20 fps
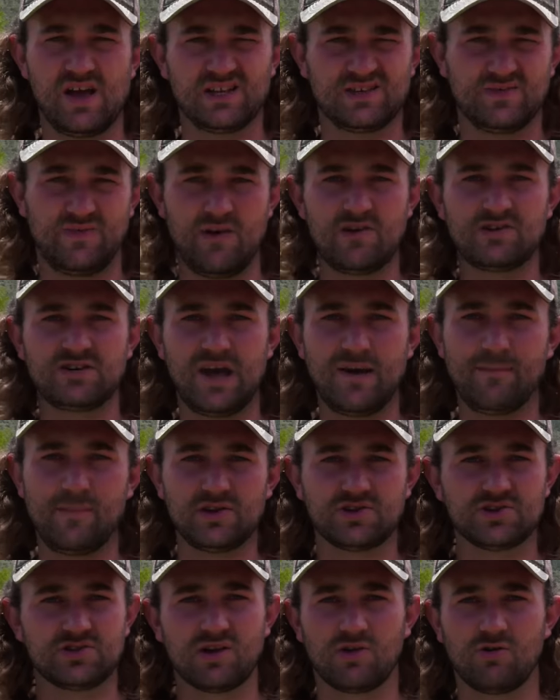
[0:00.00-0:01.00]
It's very
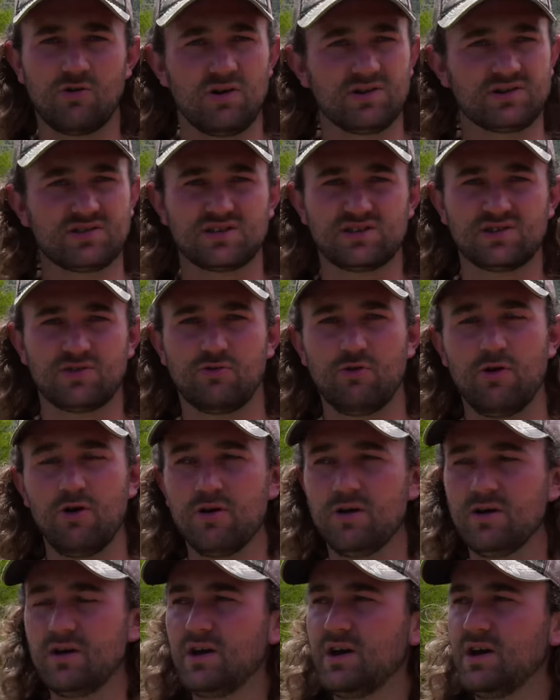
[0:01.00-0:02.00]
damaged. The grass doesn't
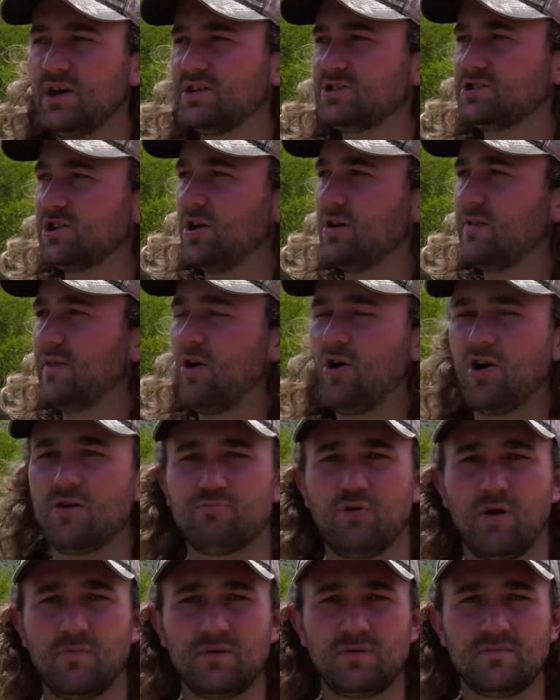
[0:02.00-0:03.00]
grow. So they are a
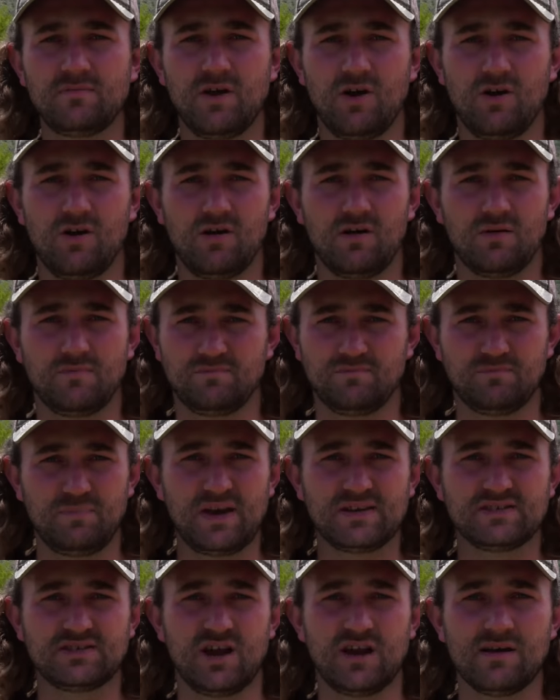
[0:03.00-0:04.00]
problem, they are pest